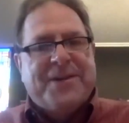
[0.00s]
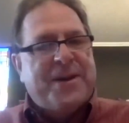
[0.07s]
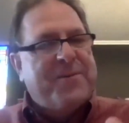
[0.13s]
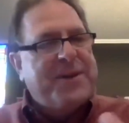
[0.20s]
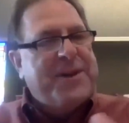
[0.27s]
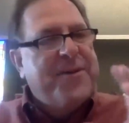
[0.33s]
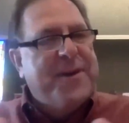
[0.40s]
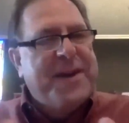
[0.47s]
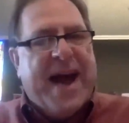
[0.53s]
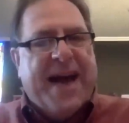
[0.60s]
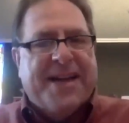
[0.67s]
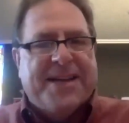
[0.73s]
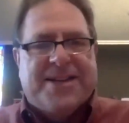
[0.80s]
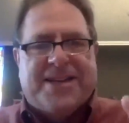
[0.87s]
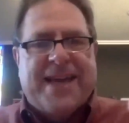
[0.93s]
See, when you and I
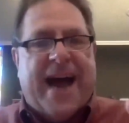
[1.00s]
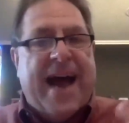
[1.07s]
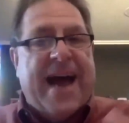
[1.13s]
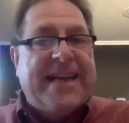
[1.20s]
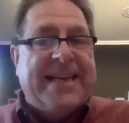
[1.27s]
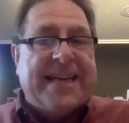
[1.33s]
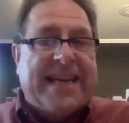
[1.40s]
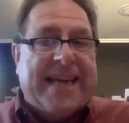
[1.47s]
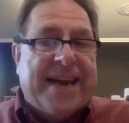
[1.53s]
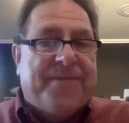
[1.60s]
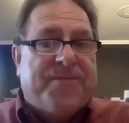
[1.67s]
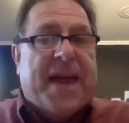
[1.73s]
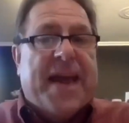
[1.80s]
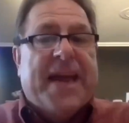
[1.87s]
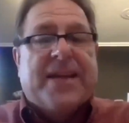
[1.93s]
decide to
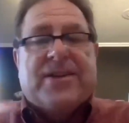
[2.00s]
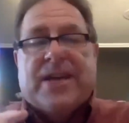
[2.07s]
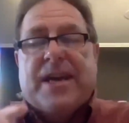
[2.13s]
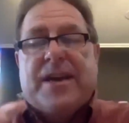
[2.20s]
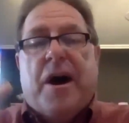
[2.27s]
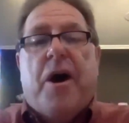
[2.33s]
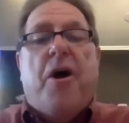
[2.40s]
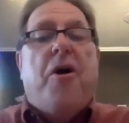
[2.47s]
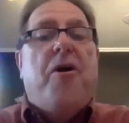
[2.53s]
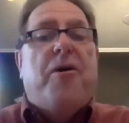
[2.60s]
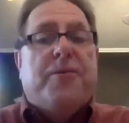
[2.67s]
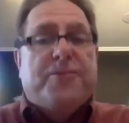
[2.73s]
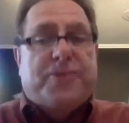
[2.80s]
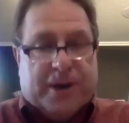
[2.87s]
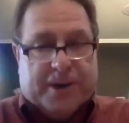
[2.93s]
give thanks in
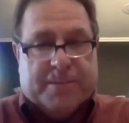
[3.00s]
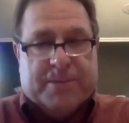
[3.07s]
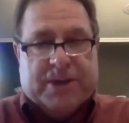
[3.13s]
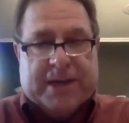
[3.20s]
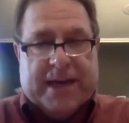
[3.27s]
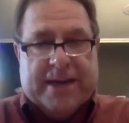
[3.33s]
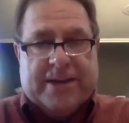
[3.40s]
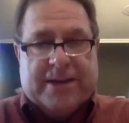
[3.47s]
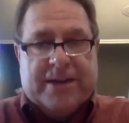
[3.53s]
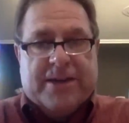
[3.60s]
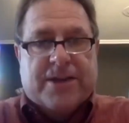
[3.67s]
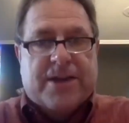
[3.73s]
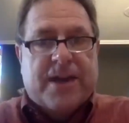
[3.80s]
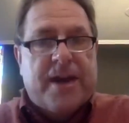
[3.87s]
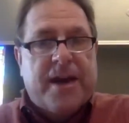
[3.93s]
all
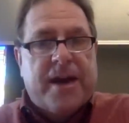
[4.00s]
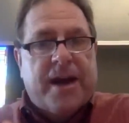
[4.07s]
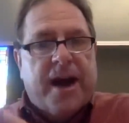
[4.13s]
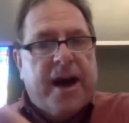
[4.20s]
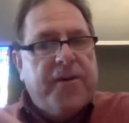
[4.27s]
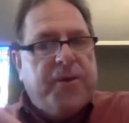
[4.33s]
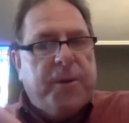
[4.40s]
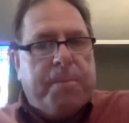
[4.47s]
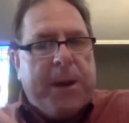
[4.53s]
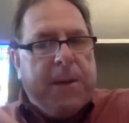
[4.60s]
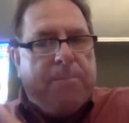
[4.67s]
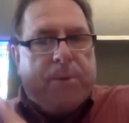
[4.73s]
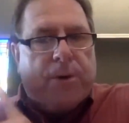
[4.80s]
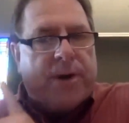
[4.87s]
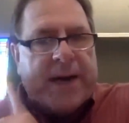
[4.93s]
circumstances, other
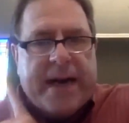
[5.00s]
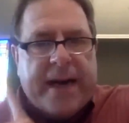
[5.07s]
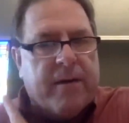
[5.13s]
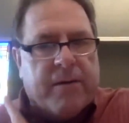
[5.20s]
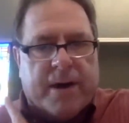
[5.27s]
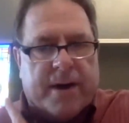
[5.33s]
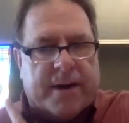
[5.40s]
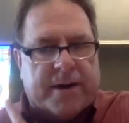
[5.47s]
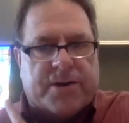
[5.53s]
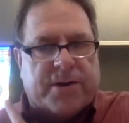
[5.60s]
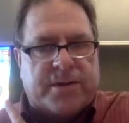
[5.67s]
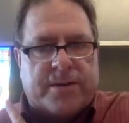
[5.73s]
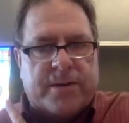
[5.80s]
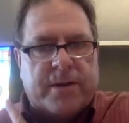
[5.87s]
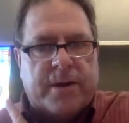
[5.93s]
people hear
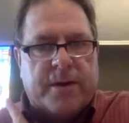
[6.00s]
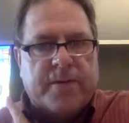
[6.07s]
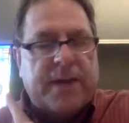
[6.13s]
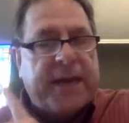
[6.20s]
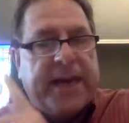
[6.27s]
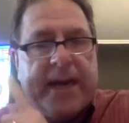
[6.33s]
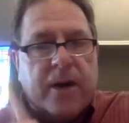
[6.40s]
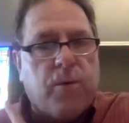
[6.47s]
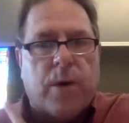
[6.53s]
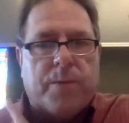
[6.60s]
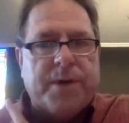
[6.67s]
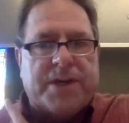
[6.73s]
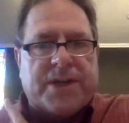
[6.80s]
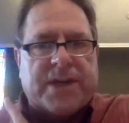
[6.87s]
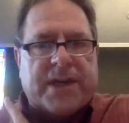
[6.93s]
us. They hear what
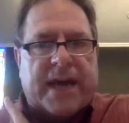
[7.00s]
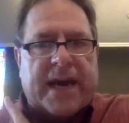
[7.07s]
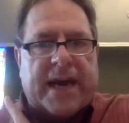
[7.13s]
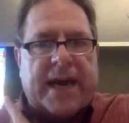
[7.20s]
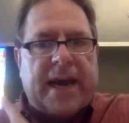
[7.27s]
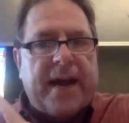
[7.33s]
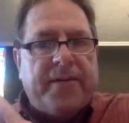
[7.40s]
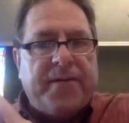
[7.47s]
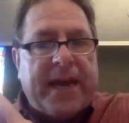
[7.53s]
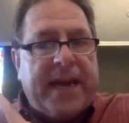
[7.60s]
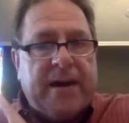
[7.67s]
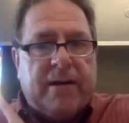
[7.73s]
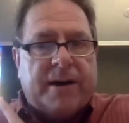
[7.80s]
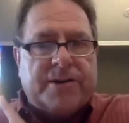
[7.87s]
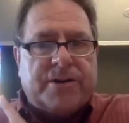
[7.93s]
we say, they
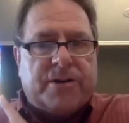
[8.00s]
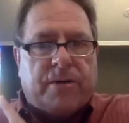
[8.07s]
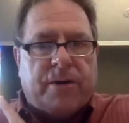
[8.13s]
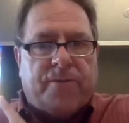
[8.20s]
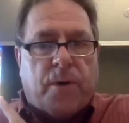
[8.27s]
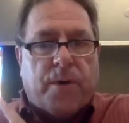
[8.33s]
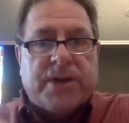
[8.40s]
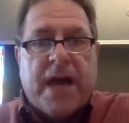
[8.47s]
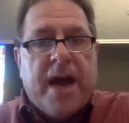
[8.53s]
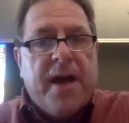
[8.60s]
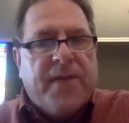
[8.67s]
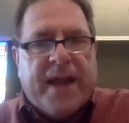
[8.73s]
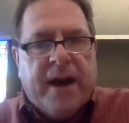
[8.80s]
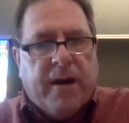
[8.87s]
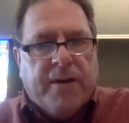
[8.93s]
hear our tone of voice.
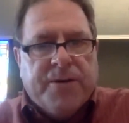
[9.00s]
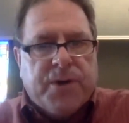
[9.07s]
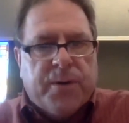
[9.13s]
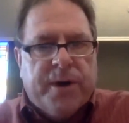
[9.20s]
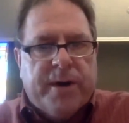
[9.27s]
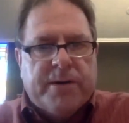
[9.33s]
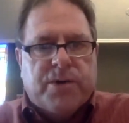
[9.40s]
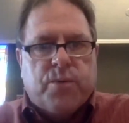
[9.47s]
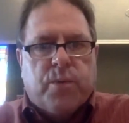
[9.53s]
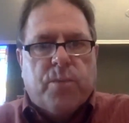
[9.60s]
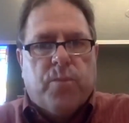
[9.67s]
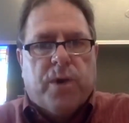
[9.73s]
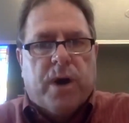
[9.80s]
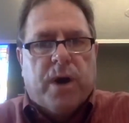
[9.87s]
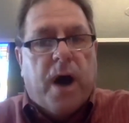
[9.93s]
They also hear us
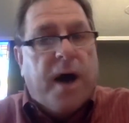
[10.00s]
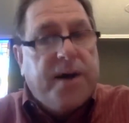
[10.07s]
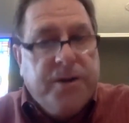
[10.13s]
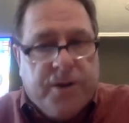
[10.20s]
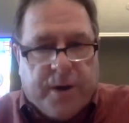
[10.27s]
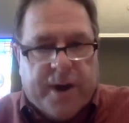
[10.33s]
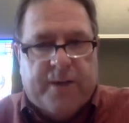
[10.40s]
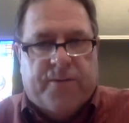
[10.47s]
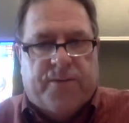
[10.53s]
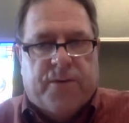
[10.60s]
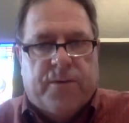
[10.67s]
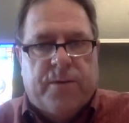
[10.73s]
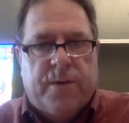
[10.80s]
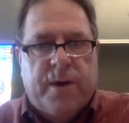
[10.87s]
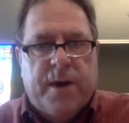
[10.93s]
when we're
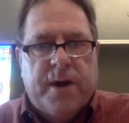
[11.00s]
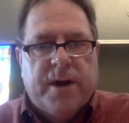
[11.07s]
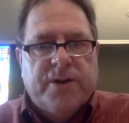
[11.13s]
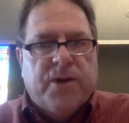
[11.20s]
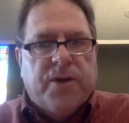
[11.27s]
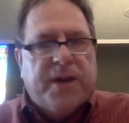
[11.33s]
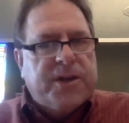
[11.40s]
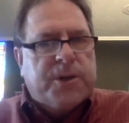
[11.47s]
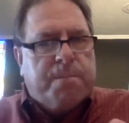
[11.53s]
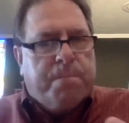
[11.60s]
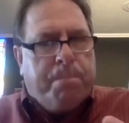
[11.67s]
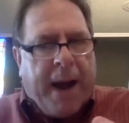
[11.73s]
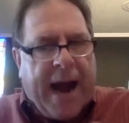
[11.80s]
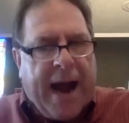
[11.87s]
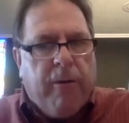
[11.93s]
ungrateful. So that's
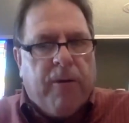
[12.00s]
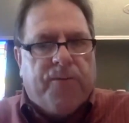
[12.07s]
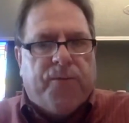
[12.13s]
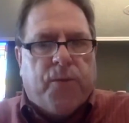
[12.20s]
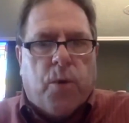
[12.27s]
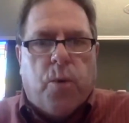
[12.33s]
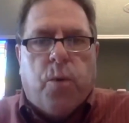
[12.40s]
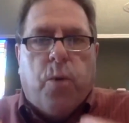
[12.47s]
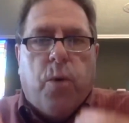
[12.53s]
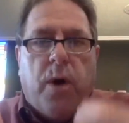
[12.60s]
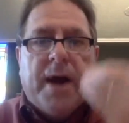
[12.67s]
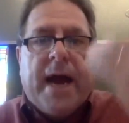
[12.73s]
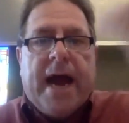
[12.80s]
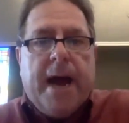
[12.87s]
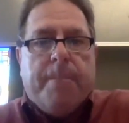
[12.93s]
powerful
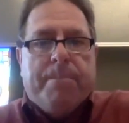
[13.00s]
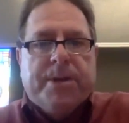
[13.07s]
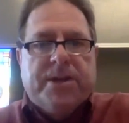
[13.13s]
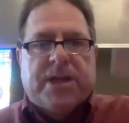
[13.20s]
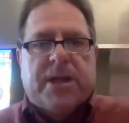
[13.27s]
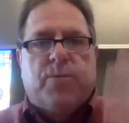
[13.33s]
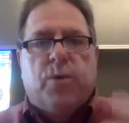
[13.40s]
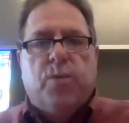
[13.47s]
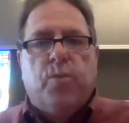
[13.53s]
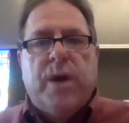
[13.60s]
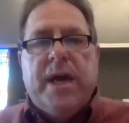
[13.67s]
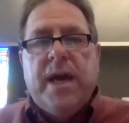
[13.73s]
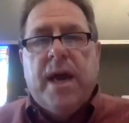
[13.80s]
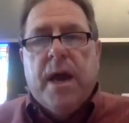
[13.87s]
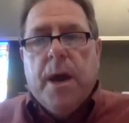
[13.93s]
what happens. And when
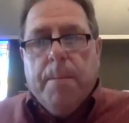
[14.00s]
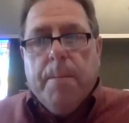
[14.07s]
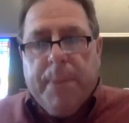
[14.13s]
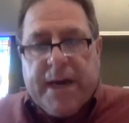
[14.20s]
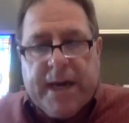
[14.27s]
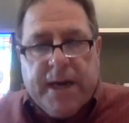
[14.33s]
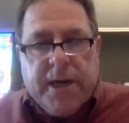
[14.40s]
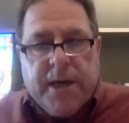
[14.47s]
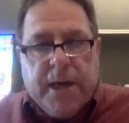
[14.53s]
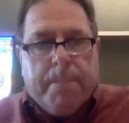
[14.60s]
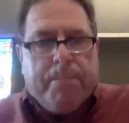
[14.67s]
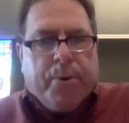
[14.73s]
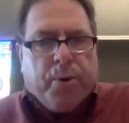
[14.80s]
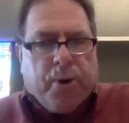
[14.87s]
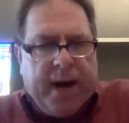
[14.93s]
we began to
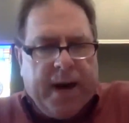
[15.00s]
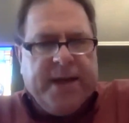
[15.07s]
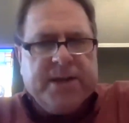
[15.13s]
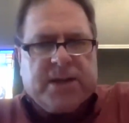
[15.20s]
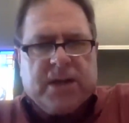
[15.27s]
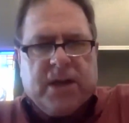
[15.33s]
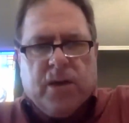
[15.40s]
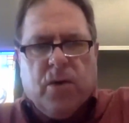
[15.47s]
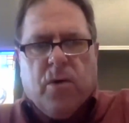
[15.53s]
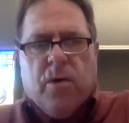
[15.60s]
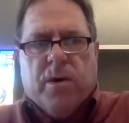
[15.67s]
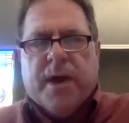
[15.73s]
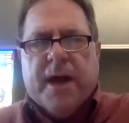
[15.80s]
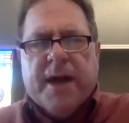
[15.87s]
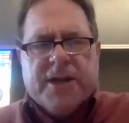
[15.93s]
praise the
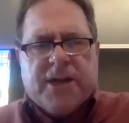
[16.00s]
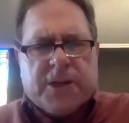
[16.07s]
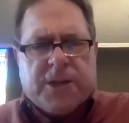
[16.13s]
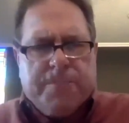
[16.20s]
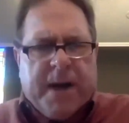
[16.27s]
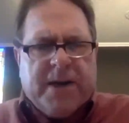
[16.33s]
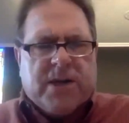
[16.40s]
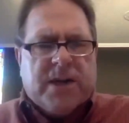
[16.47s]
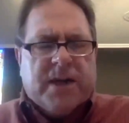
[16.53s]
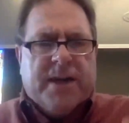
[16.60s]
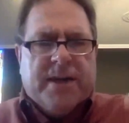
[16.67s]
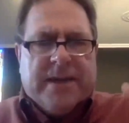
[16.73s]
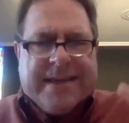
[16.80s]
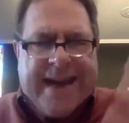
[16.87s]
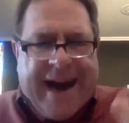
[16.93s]
Lord, especially
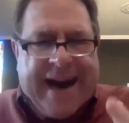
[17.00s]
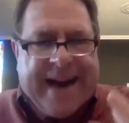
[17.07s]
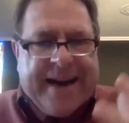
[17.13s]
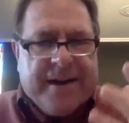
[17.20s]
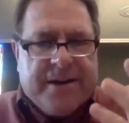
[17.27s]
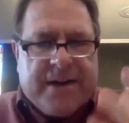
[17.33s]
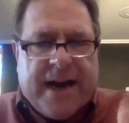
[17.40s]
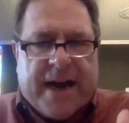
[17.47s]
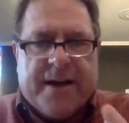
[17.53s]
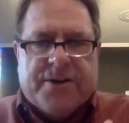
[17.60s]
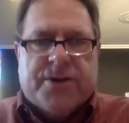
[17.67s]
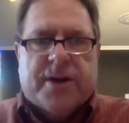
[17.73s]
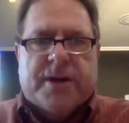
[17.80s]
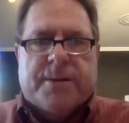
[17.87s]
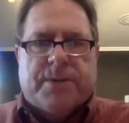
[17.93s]
in dire, dire
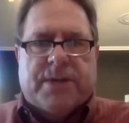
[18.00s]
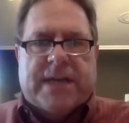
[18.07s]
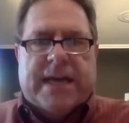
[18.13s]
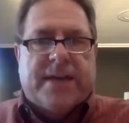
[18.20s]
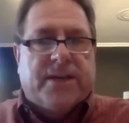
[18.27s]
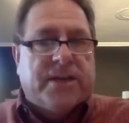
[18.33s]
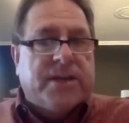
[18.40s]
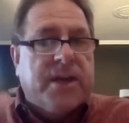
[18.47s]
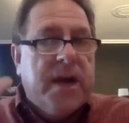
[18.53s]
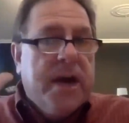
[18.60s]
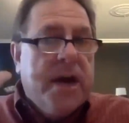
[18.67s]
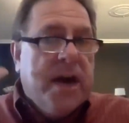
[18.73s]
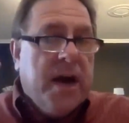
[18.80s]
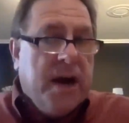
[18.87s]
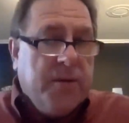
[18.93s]
circumstances.
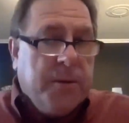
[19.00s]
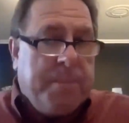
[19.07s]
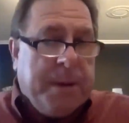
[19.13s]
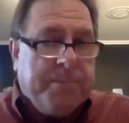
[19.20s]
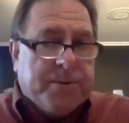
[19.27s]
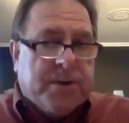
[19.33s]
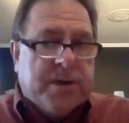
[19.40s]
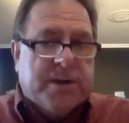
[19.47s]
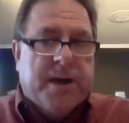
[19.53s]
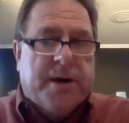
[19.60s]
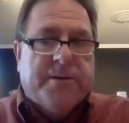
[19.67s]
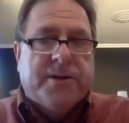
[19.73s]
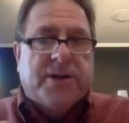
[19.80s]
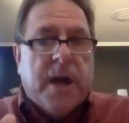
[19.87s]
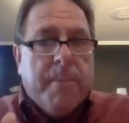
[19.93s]
Other people took
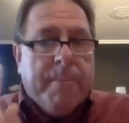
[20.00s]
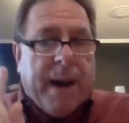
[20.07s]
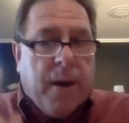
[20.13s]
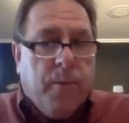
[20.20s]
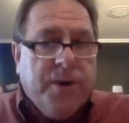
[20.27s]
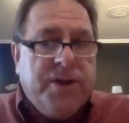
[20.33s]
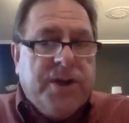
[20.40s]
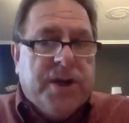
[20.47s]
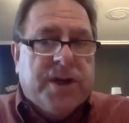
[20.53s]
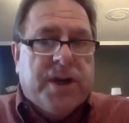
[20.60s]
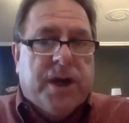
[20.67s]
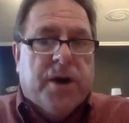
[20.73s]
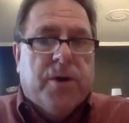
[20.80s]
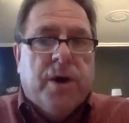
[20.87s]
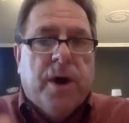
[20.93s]
notice. But I want you to
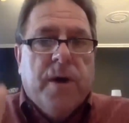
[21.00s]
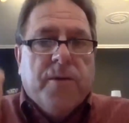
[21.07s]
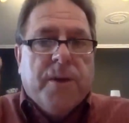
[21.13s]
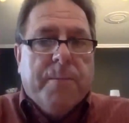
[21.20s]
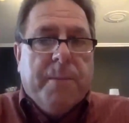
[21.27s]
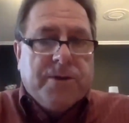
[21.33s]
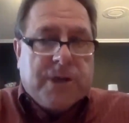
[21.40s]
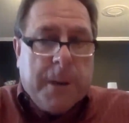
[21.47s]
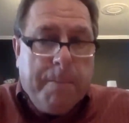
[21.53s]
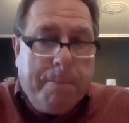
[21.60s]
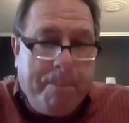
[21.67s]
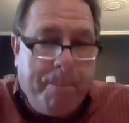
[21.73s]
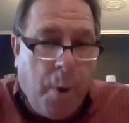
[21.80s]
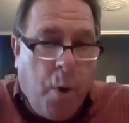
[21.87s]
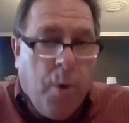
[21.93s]
know the most
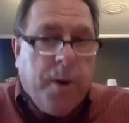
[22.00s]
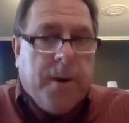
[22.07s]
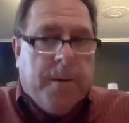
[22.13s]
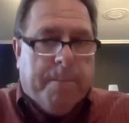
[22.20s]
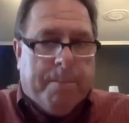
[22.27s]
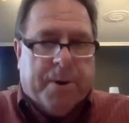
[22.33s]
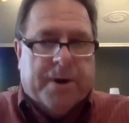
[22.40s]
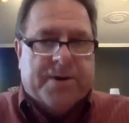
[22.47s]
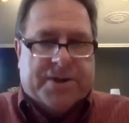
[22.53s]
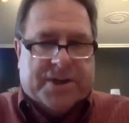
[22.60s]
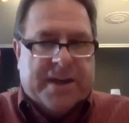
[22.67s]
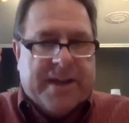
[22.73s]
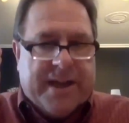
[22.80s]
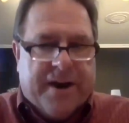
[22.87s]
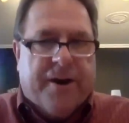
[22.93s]
important
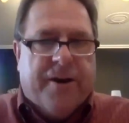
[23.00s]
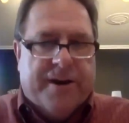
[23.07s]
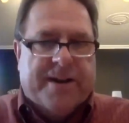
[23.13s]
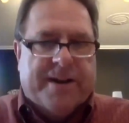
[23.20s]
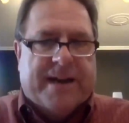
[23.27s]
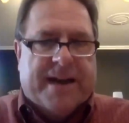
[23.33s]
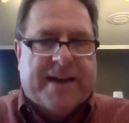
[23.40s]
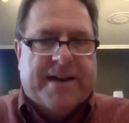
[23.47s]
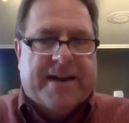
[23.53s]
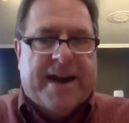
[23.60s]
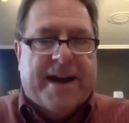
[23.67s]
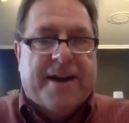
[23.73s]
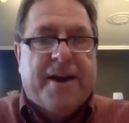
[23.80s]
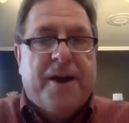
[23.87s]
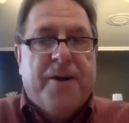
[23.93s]
person that heard it that
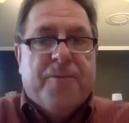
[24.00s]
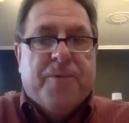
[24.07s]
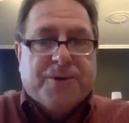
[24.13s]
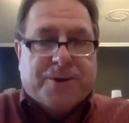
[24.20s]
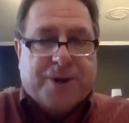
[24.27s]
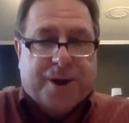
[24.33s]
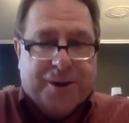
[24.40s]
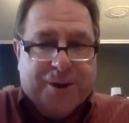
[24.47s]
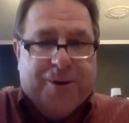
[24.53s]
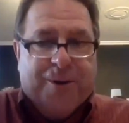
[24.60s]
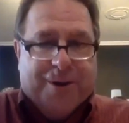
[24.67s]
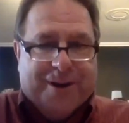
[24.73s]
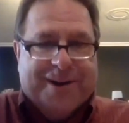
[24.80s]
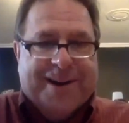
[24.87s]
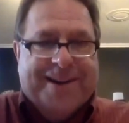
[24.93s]
night was the
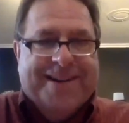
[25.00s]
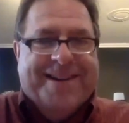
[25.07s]
Lord.